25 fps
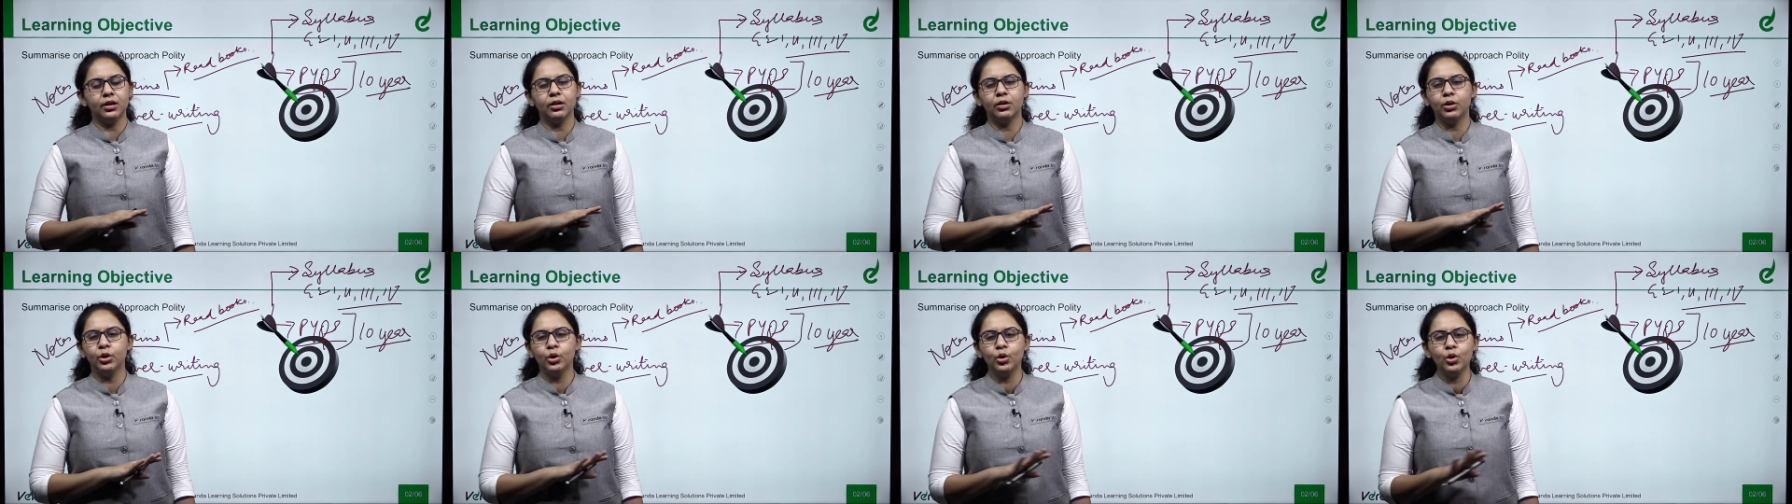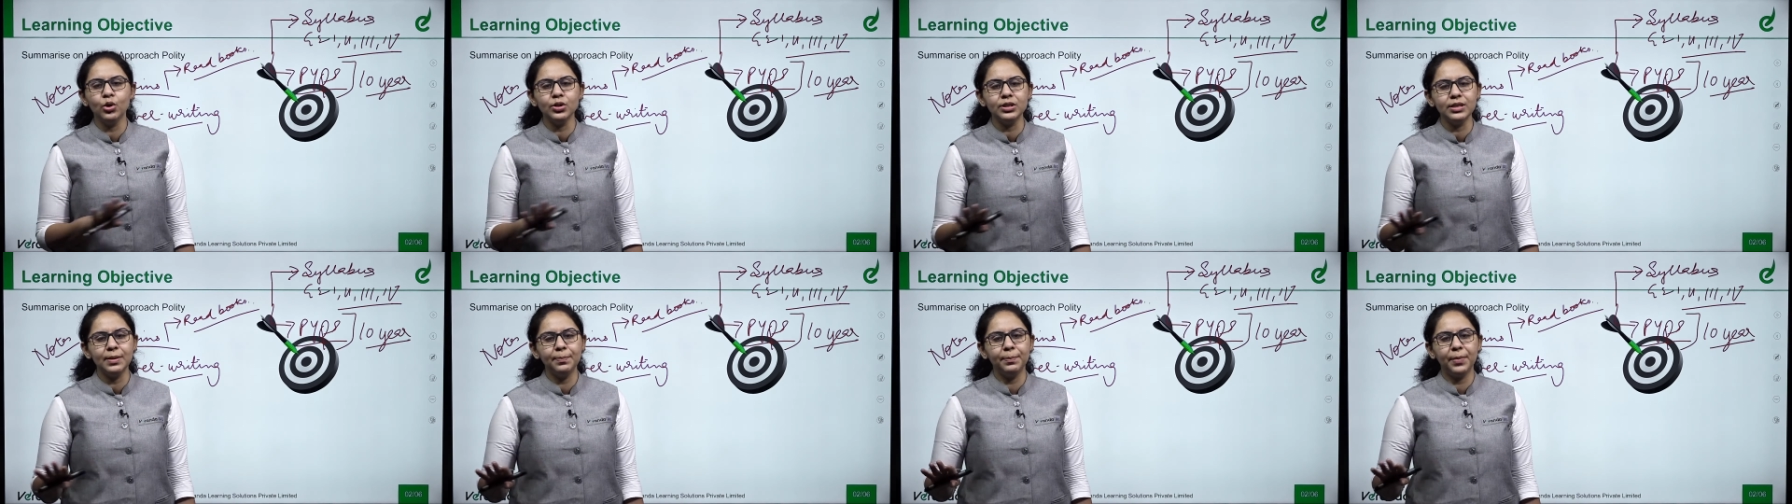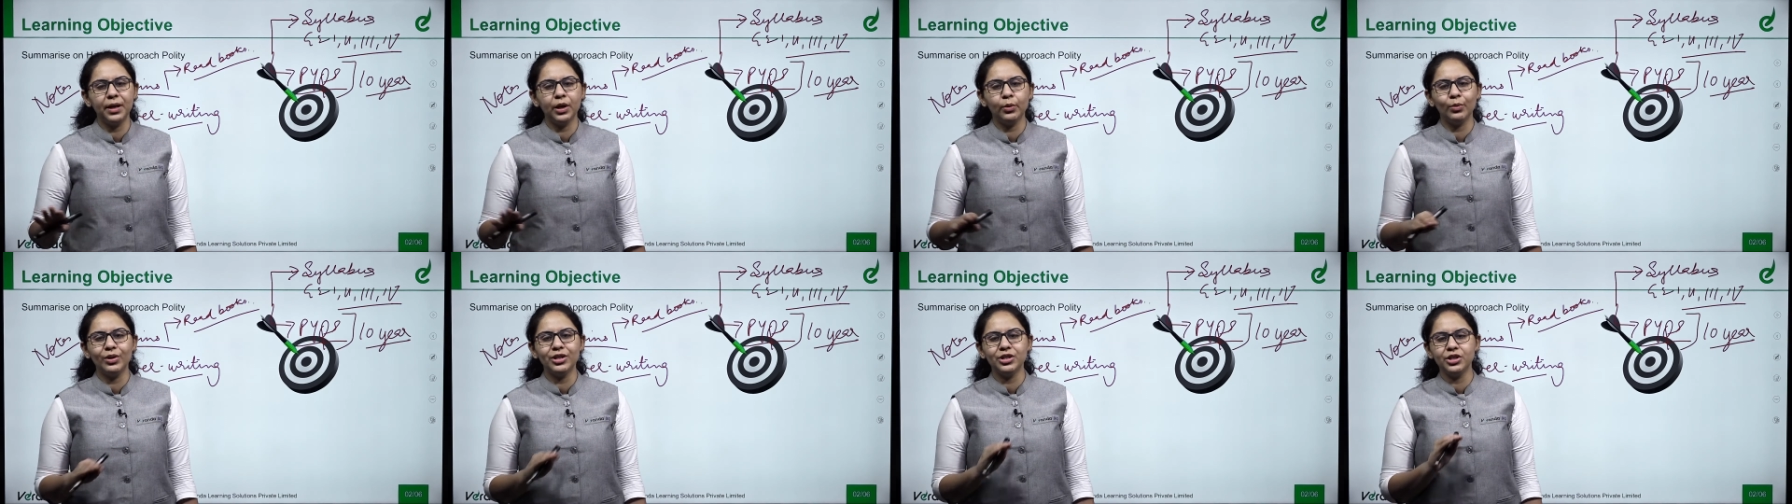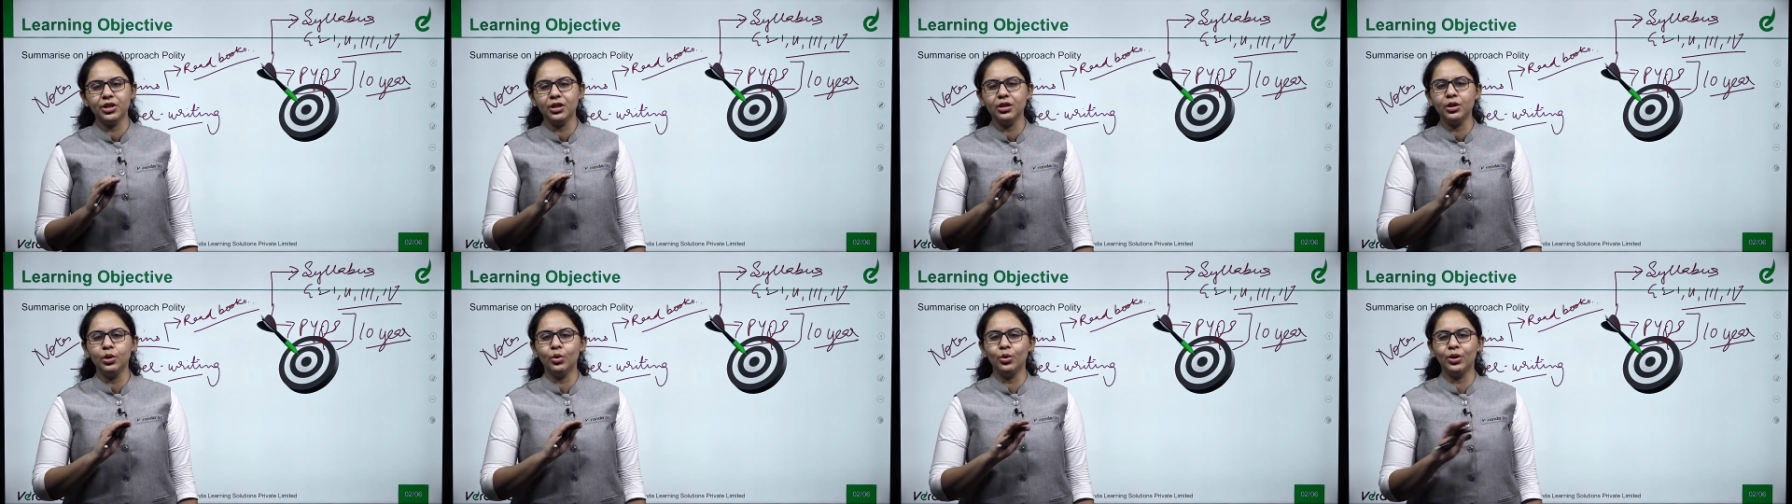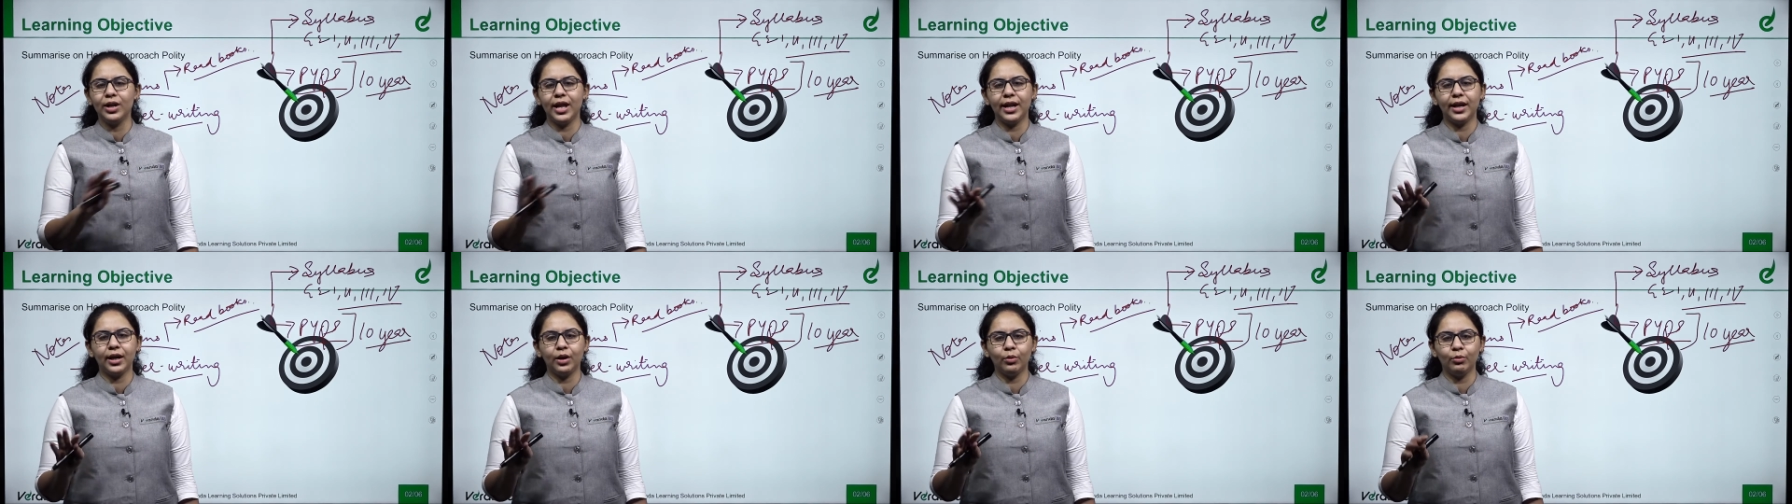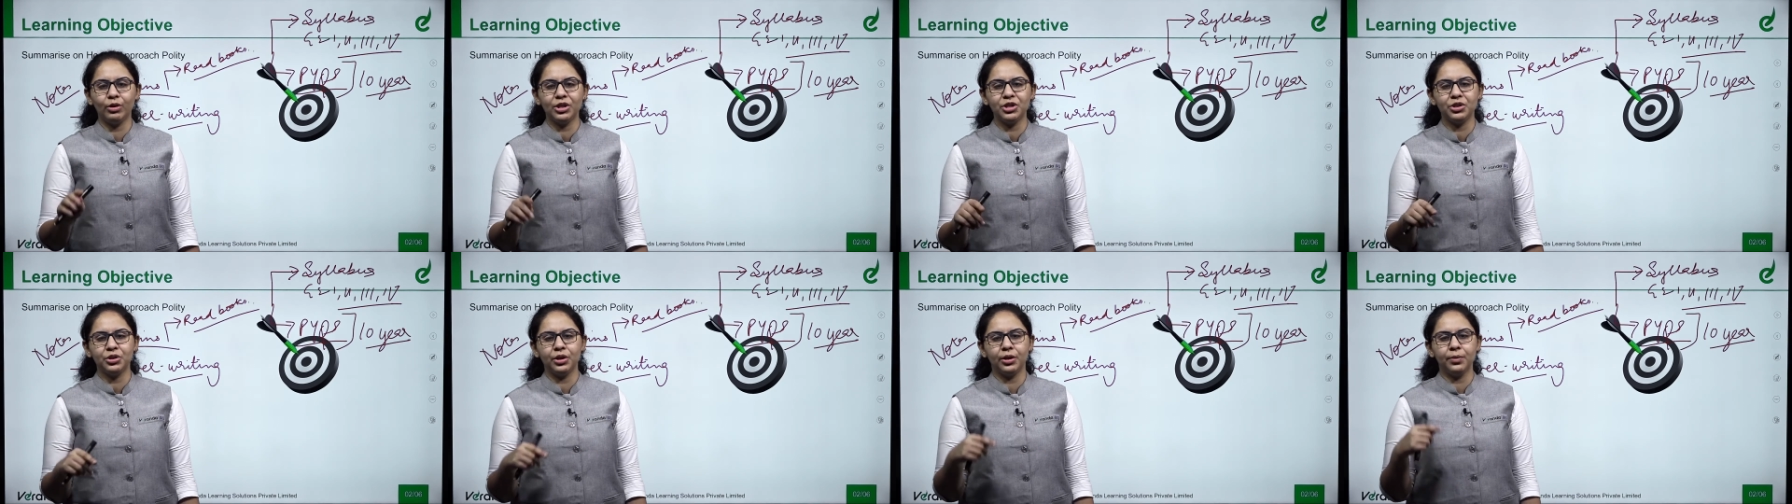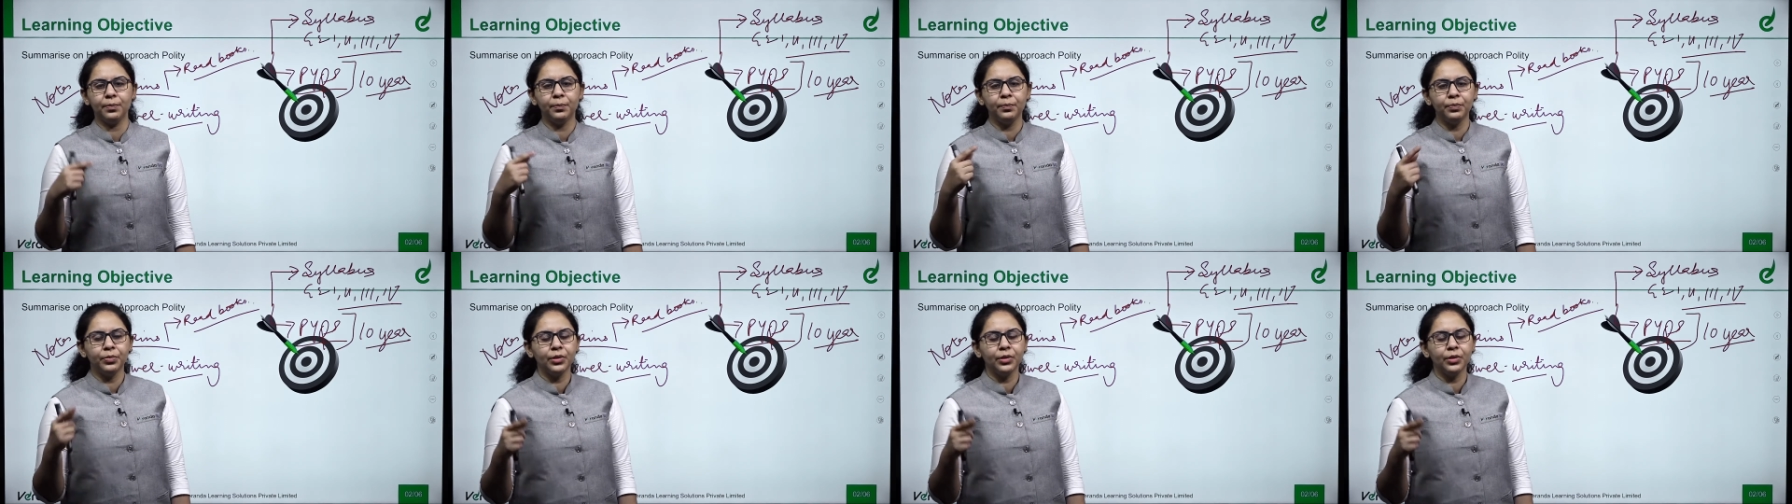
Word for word: No simple question, no direct question.